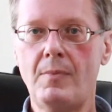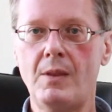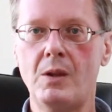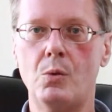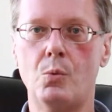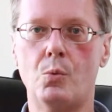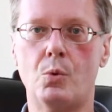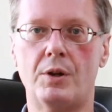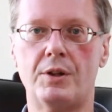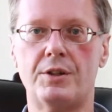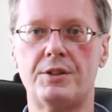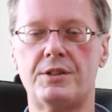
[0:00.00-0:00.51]

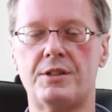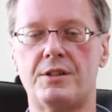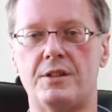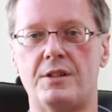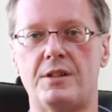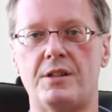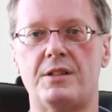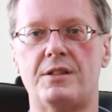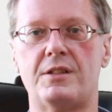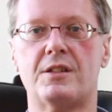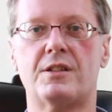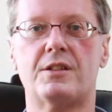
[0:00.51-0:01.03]
What are
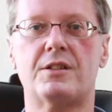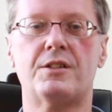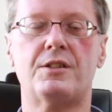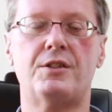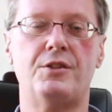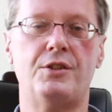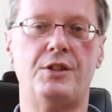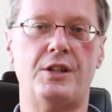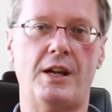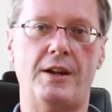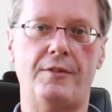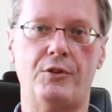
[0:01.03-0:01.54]
statistics? To
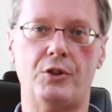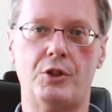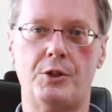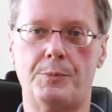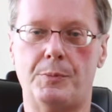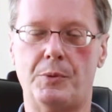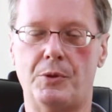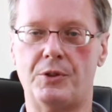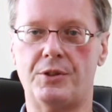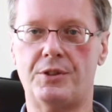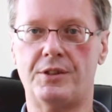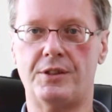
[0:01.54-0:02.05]
the average
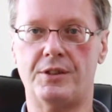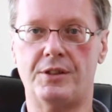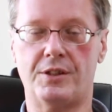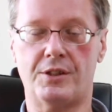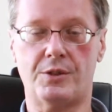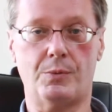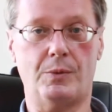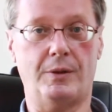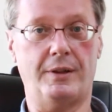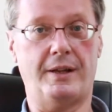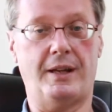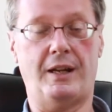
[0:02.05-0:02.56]
person, it's
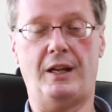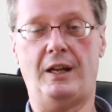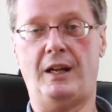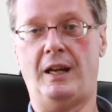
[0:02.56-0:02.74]
what?